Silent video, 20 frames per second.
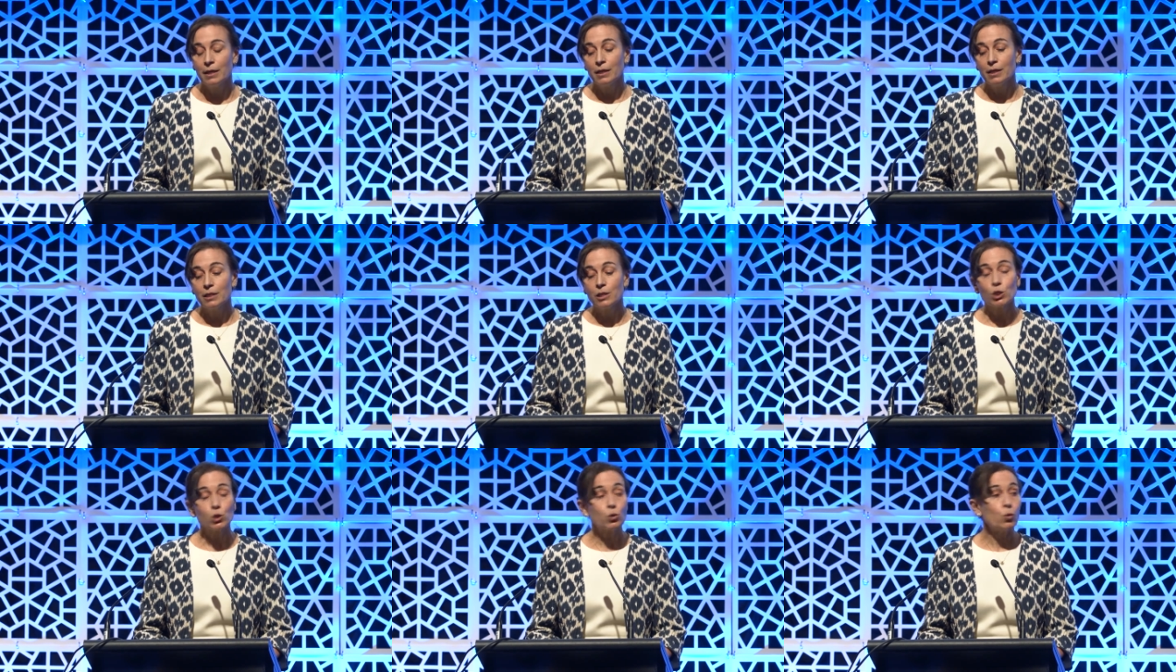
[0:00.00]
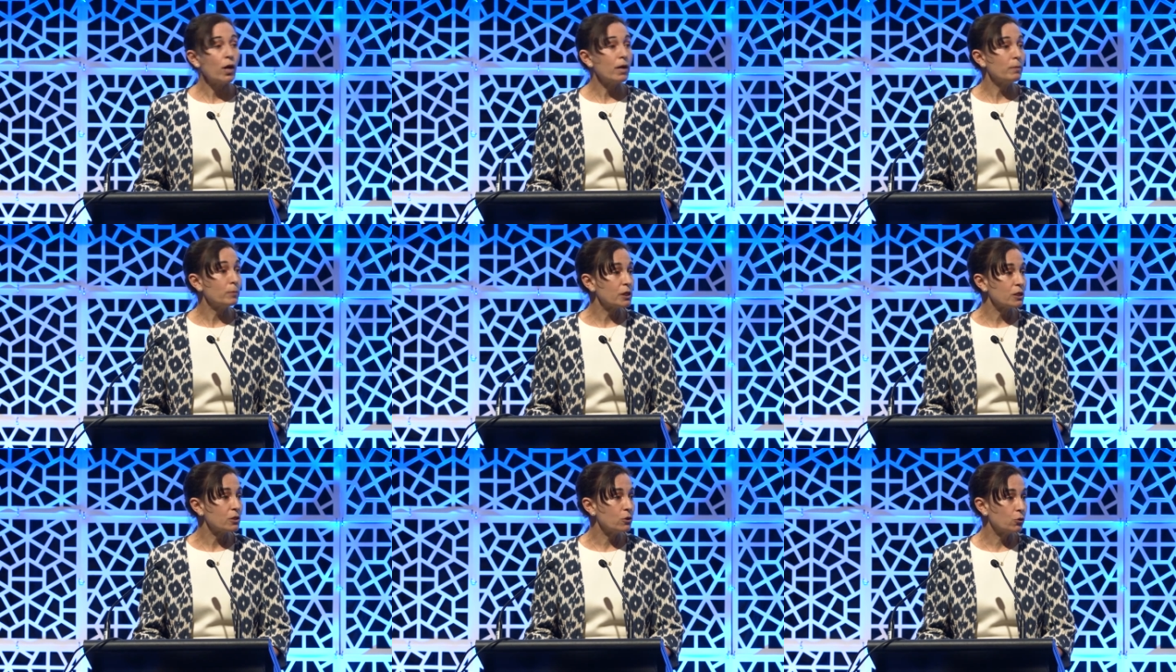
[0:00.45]

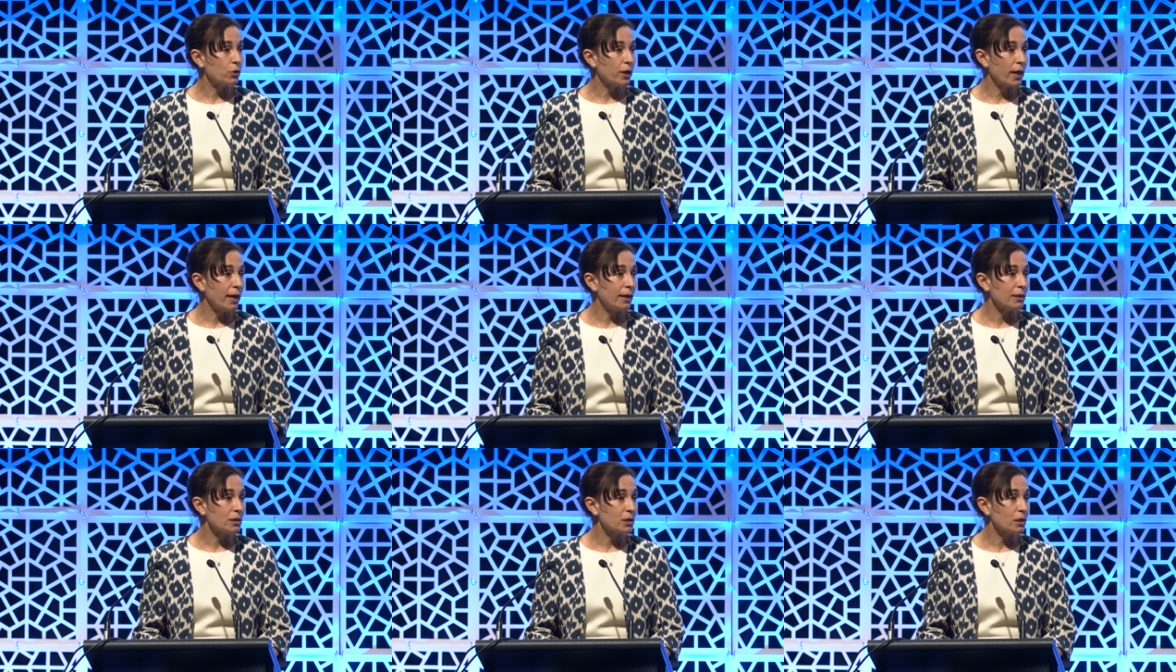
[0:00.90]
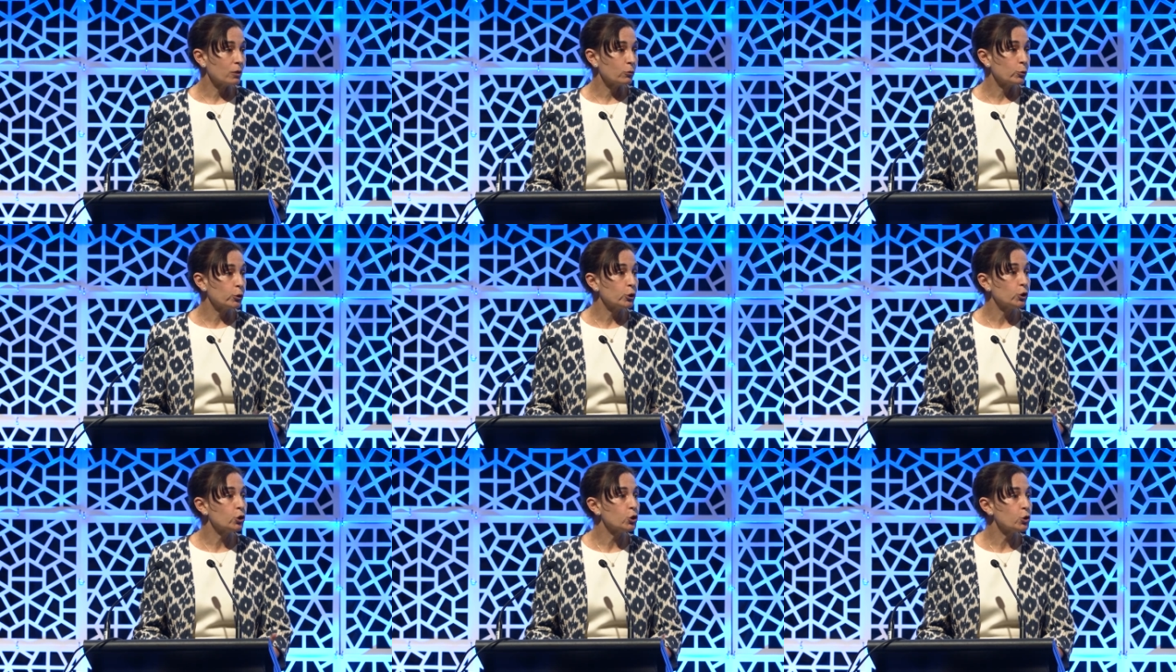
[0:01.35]
Squamous cell cancer,
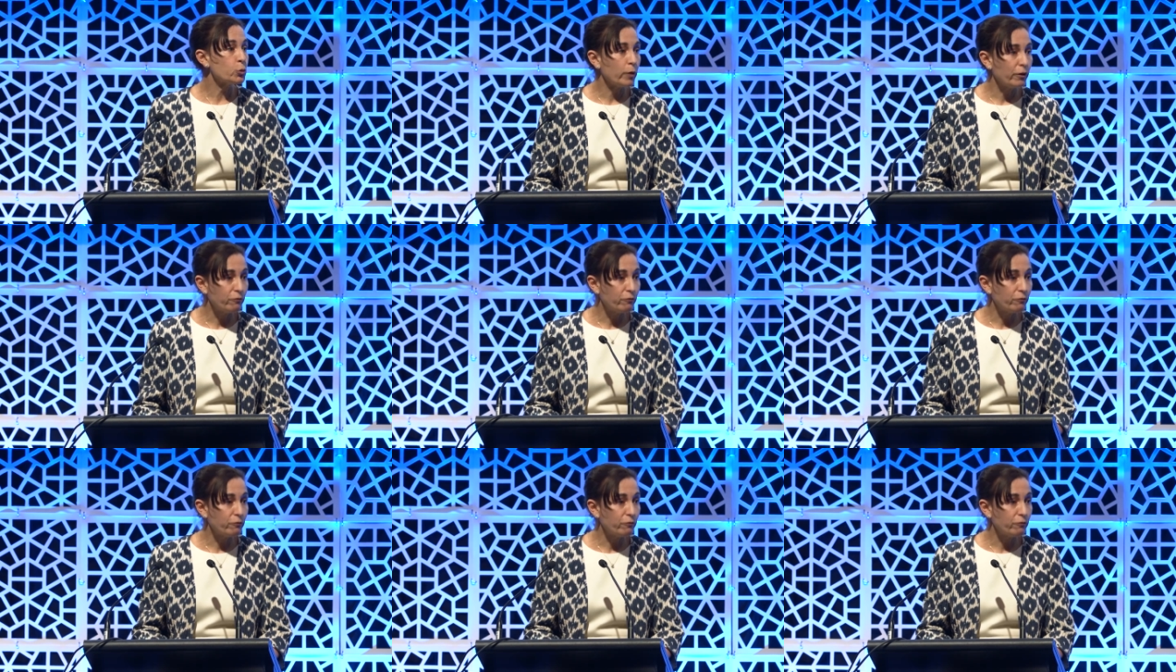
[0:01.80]
reduced by